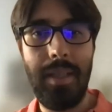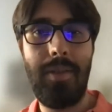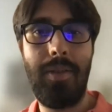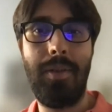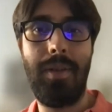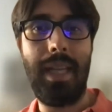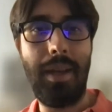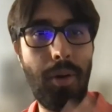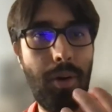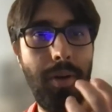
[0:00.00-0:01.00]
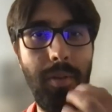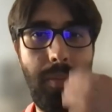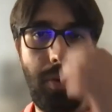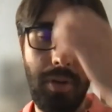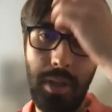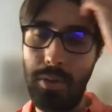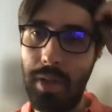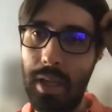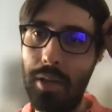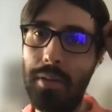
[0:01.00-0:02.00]
So the core component
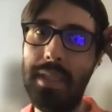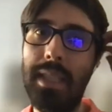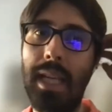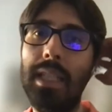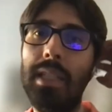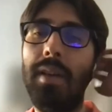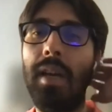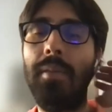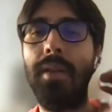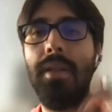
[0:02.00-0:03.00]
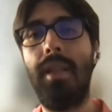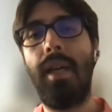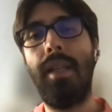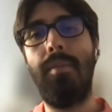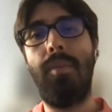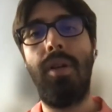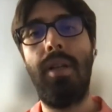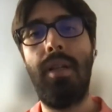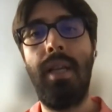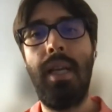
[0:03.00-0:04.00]
to get all these latent variables and, and the
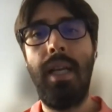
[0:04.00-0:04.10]
model